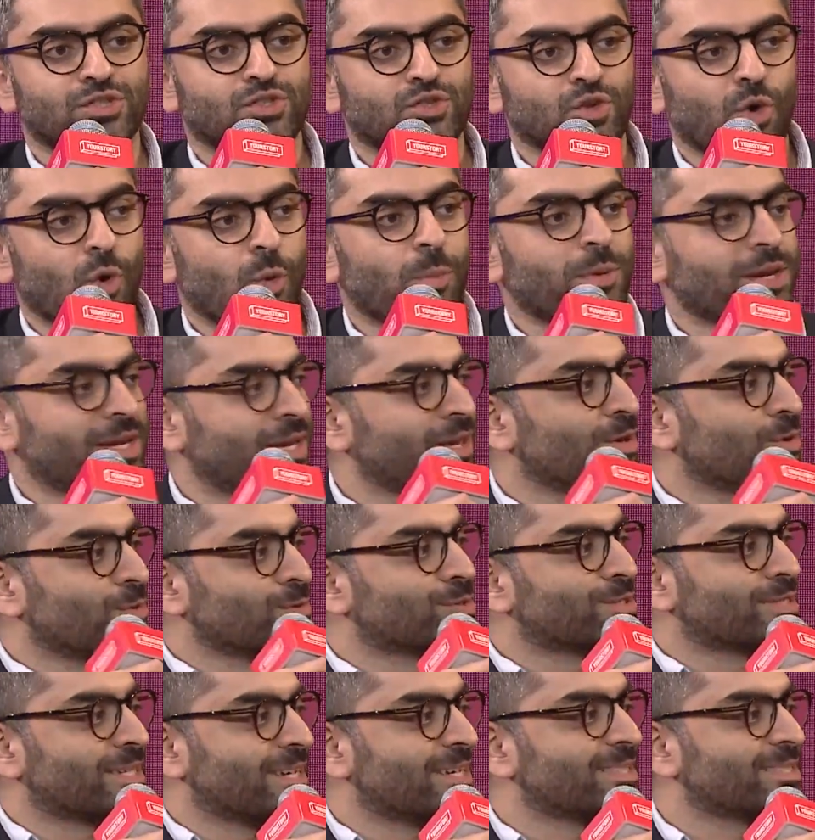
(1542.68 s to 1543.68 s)
so many
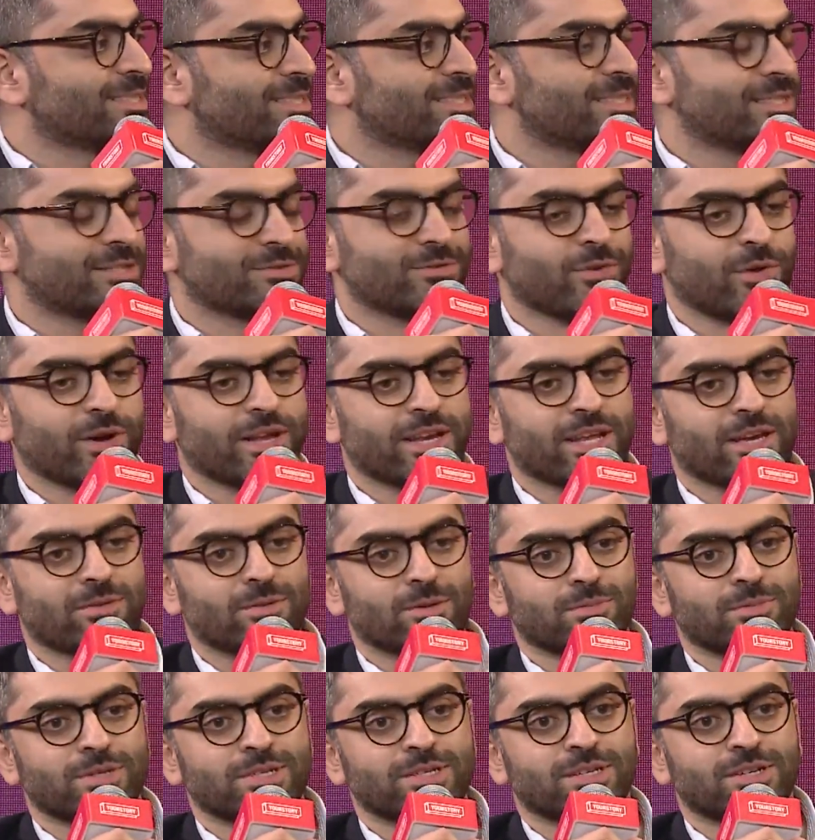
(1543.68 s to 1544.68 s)
use cases for
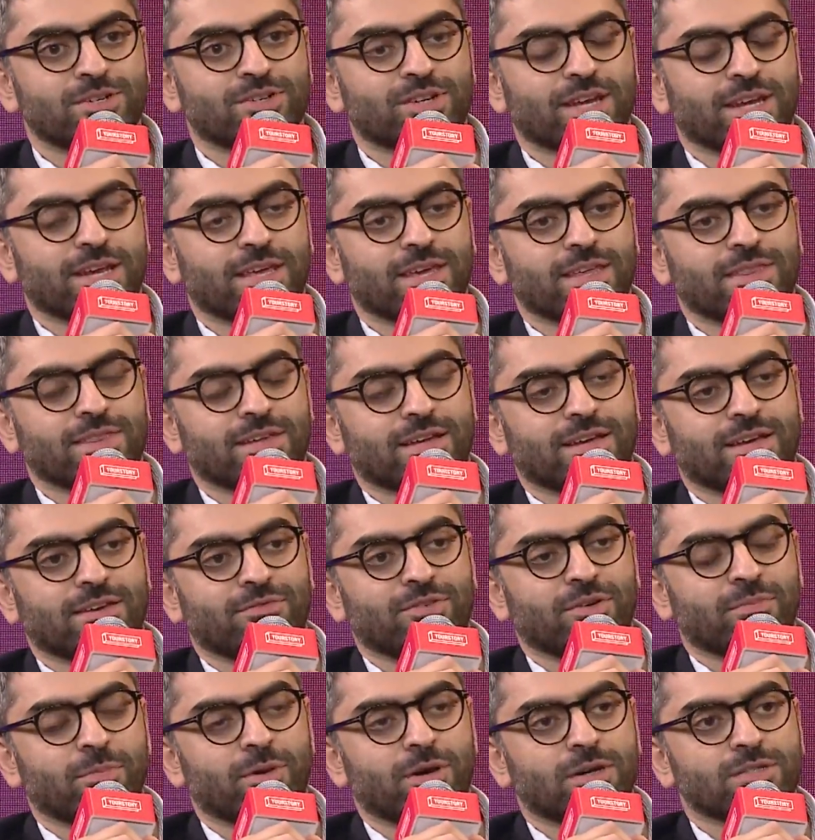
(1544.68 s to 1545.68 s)
enablement and training that
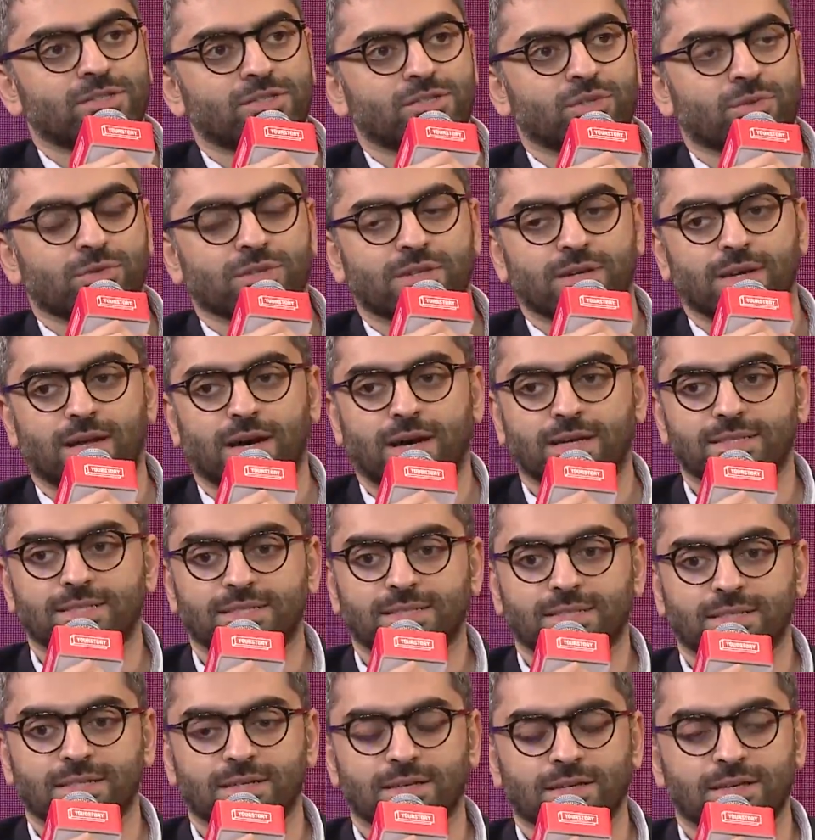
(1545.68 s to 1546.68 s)
have emerged over the
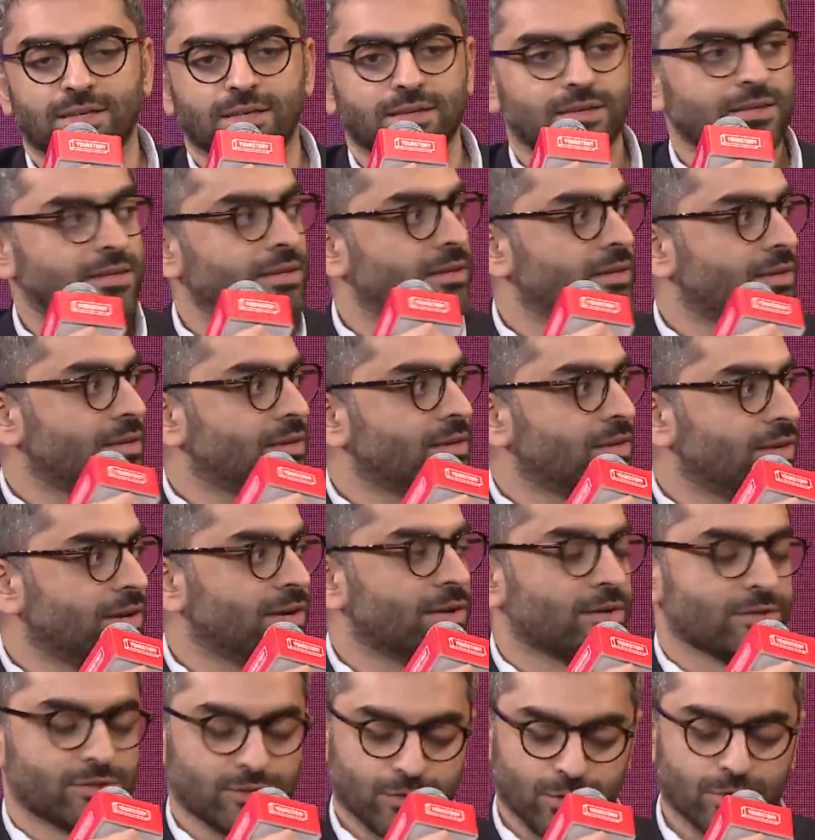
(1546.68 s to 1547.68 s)
last
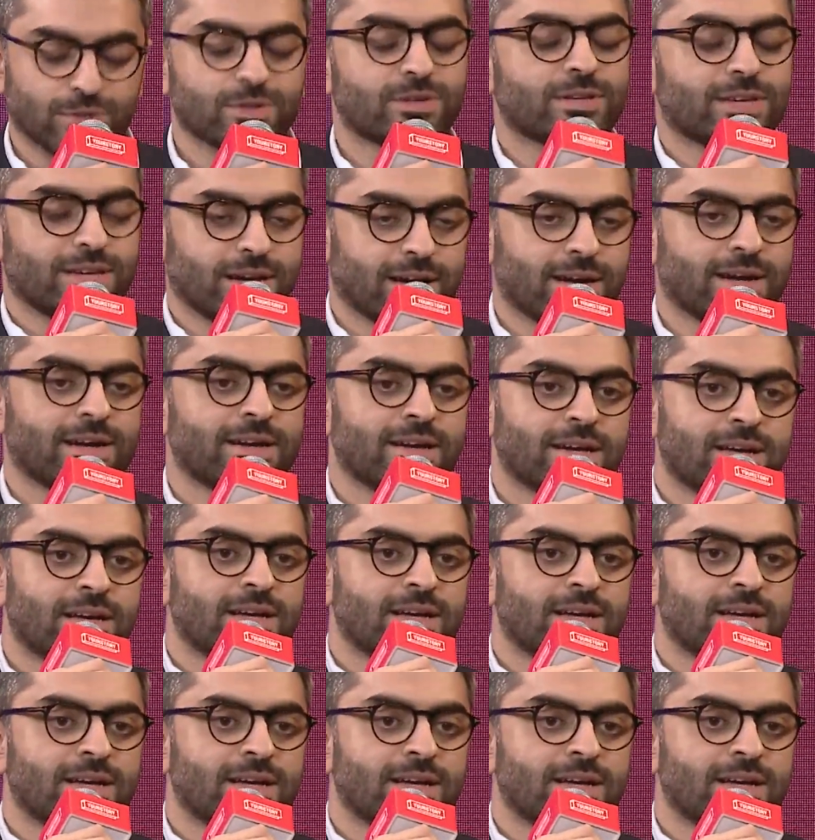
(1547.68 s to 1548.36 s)
year or so. Yeah.